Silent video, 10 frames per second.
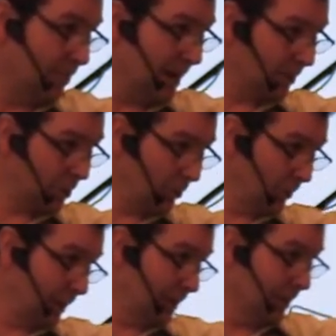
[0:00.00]

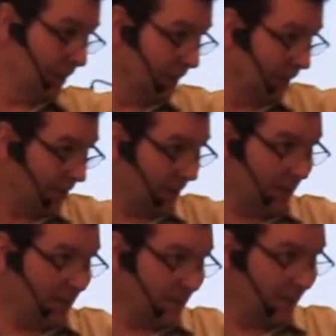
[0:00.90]
mastering that
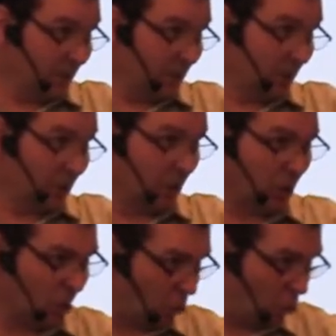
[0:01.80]
he does to
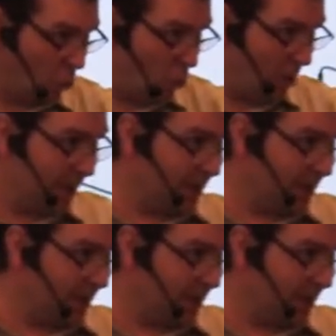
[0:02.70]
destroy